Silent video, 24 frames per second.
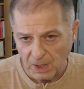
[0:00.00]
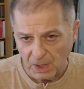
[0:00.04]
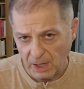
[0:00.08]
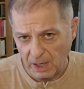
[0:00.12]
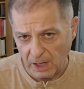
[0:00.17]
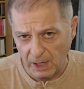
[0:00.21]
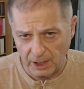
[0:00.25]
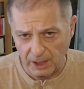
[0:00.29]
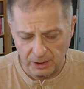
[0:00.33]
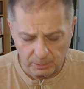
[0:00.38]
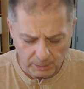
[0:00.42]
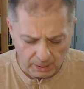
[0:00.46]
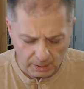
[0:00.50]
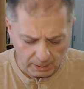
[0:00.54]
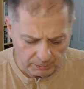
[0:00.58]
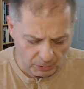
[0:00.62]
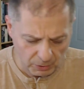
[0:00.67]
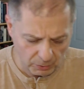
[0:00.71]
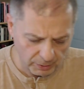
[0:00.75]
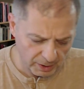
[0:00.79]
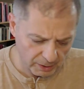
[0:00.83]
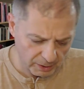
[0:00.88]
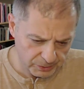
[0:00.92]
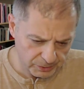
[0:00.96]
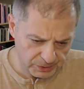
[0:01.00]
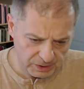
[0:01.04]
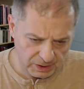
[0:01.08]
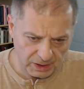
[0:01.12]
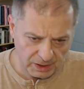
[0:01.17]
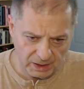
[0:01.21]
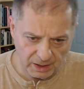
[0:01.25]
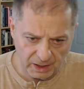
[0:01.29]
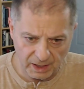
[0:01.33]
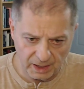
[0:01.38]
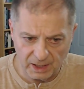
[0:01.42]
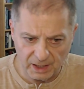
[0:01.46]
I remember when I was a
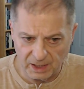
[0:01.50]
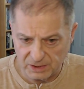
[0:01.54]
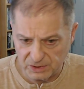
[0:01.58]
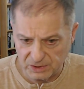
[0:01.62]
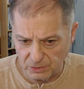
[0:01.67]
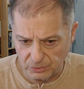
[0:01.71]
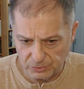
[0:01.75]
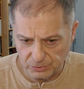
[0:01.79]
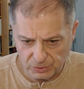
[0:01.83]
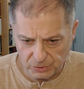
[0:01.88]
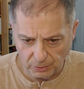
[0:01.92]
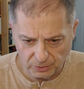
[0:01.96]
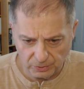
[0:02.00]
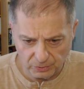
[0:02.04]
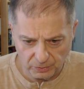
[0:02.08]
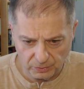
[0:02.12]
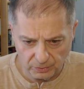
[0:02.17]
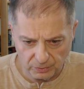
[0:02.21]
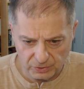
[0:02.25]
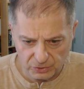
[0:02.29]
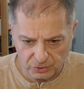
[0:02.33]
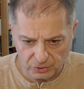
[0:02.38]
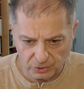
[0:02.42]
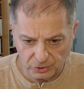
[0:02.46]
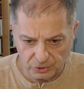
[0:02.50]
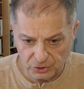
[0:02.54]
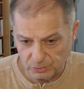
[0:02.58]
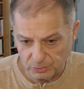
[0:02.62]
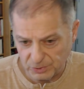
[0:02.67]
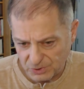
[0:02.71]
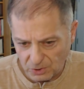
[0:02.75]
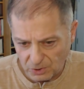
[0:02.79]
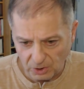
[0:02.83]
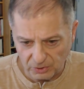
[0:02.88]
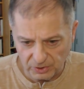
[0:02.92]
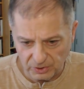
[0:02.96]
kid, again, as I was going to this church, it
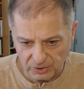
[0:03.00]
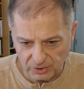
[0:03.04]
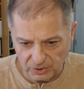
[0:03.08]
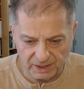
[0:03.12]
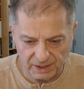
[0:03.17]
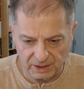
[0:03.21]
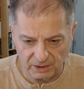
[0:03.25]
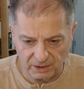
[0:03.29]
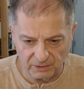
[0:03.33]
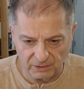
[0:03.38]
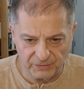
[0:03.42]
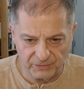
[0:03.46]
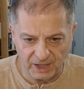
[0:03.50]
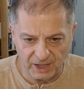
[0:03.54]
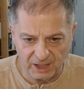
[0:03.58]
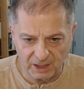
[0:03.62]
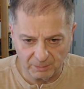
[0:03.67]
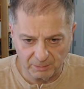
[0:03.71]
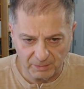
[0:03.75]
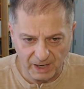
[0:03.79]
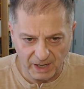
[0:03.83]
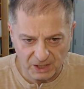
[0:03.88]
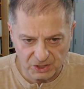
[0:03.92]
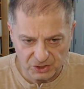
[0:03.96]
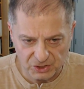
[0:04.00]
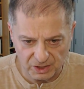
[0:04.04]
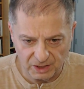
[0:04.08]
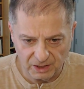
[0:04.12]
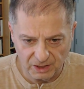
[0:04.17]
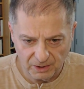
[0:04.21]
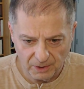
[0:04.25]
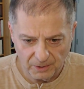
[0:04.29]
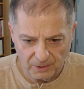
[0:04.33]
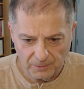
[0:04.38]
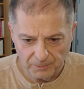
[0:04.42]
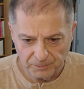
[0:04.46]
was called Our Lady of Fatima, actually,
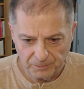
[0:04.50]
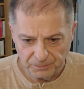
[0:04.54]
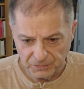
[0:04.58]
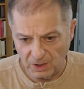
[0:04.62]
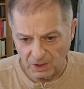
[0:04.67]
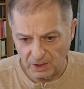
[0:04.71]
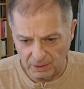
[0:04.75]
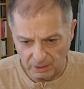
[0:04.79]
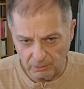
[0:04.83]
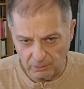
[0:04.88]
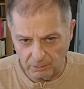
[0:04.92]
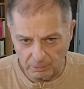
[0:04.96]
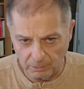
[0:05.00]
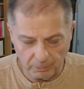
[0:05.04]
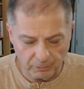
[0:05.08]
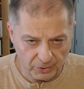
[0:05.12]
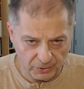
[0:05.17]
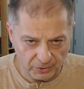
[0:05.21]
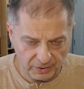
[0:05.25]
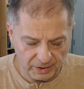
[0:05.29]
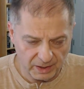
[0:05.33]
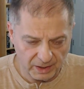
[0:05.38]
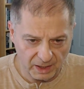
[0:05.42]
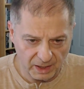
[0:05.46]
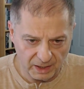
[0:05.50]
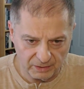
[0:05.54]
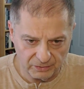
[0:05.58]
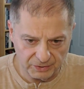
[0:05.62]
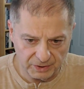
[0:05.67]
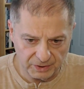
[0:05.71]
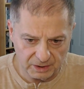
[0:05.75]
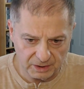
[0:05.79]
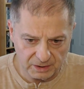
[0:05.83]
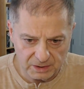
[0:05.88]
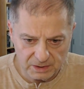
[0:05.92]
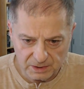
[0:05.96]
by the
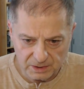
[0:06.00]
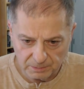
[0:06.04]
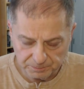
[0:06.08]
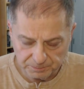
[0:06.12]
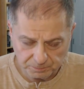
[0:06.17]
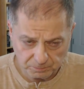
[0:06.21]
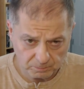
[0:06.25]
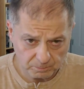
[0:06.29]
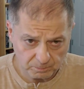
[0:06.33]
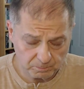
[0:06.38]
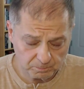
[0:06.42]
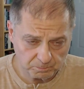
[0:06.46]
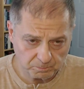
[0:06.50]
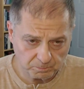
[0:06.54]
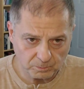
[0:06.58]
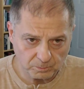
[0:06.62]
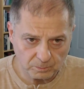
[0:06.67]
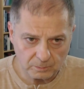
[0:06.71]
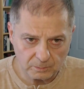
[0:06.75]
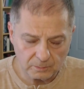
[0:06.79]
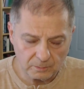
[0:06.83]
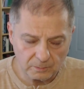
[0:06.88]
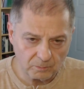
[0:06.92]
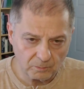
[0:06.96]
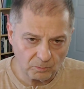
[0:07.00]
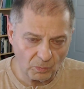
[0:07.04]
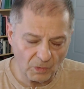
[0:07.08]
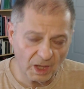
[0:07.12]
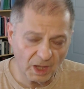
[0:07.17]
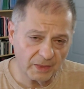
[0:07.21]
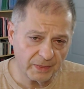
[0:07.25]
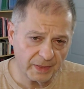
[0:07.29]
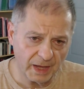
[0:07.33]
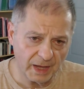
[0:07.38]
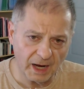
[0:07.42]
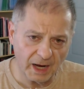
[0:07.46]
Chaldeans.
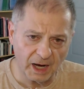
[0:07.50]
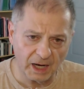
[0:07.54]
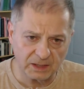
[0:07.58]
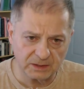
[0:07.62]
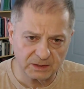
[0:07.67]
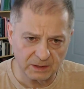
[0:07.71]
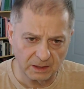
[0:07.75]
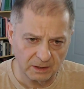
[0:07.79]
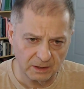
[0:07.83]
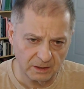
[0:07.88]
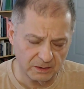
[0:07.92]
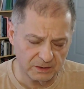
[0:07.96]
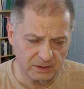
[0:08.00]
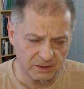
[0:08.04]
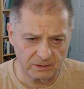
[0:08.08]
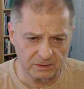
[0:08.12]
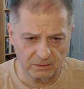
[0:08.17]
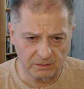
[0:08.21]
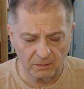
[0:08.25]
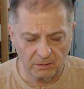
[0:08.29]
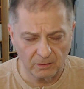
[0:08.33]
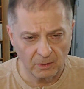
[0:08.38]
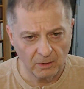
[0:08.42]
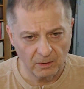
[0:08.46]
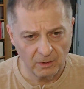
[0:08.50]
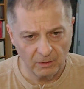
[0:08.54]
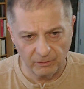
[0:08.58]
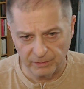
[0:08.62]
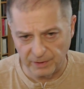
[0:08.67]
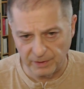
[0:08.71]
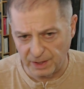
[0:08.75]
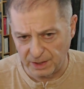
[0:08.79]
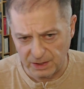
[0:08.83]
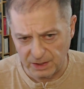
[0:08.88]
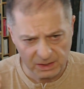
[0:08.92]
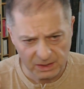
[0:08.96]
And they had
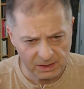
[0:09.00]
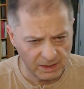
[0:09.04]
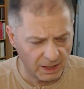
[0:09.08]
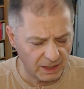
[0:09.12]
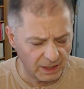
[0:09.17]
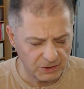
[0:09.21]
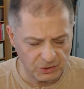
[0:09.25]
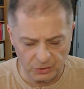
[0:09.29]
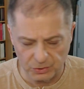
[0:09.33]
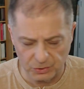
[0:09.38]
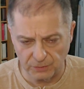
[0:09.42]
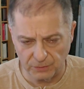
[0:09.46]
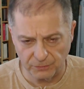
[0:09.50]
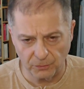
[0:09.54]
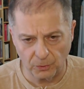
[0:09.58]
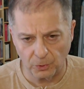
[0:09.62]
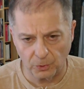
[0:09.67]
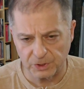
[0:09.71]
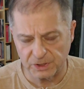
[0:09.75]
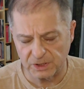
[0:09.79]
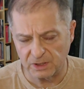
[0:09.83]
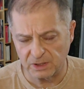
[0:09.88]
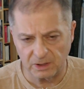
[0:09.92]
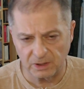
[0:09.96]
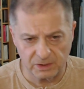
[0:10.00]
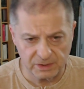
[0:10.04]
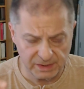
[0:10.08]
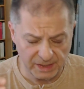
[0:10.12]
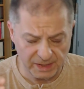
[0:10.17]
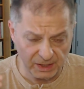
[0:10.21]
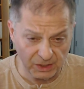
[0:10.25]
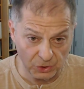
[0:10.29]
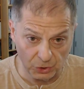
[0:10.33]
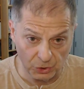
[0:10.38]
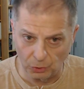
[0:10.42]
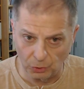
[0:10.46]
various statues, of course, and
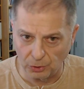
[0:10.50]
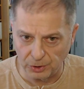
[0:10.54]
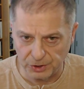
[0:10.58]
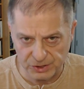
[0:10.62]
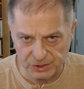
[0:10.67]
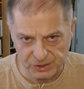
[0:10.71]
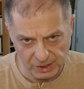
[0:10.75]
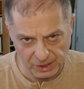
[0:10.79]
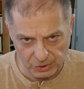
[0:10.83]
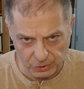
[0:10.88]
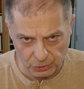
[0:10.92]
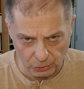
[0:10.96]
St. George. St.